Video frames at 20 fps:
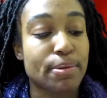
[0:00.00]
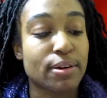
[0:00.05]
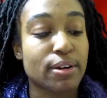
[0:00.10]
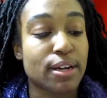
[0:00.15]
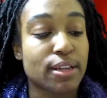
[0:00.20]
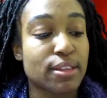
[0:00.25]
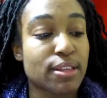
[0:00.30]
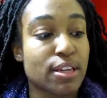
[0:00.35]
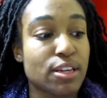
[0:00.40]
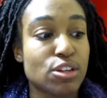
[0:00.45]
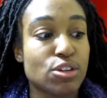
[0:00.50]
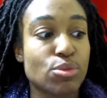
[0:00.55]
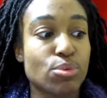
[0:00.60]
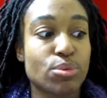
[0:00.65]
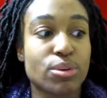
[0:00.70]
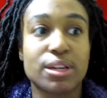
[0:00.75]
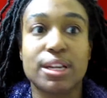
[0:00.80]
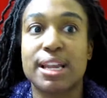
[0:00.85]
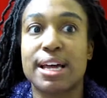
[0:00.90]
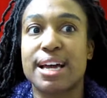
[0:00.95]
and then you
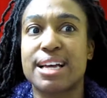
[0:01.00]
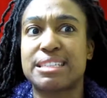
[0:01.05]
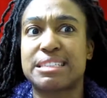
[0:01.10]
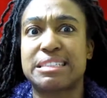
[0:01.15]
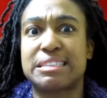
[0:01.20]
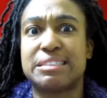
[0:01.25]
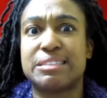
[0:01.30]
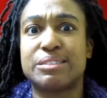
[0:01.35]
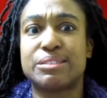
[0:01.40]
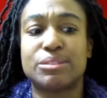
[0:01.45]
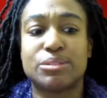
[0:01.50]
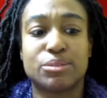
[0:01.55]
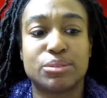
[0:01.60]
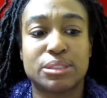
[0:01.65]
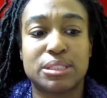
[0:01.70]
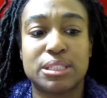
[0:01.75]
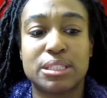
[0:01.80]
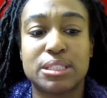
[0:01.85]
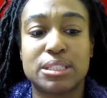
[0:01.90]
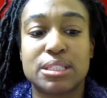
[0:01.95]
realize, oh
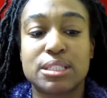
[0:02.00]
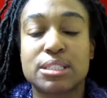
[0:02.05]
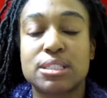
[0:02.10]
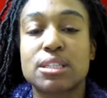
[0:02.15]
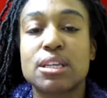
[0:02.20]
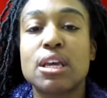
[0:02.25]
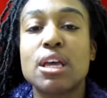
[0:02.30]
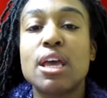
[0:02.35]
goodness.